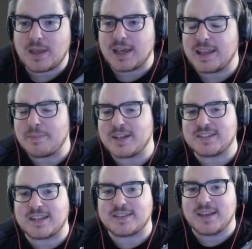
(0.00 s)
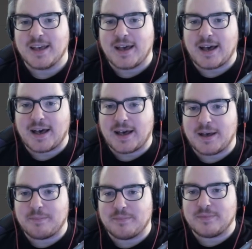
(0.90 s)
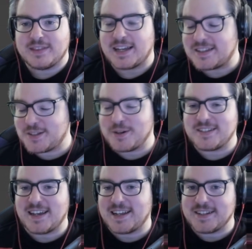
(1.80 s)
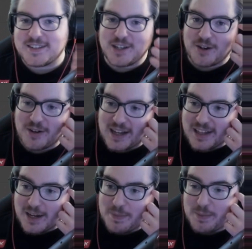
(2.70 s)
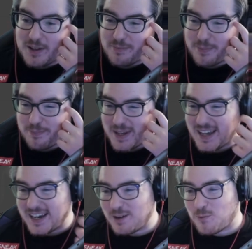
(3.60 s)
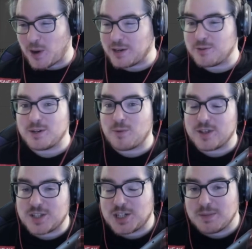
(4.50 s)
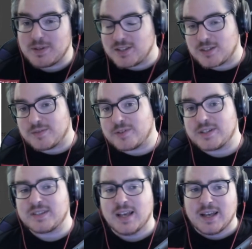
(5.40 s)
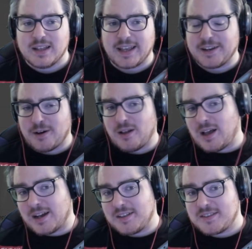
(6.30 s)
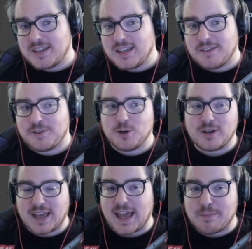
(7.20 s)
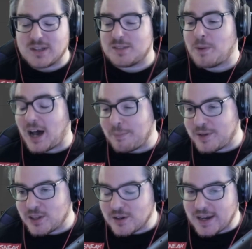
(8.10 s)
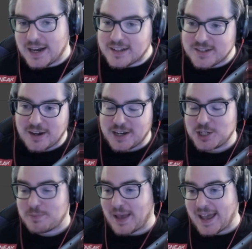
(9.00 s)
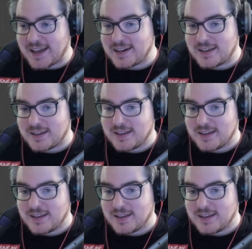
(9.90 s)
Yeah, that makes sense. Um, that's so exciting. So a lot of people have been kind of wondering where the JP server is. Like in all honesty, if your game is popular and it's not in Japan,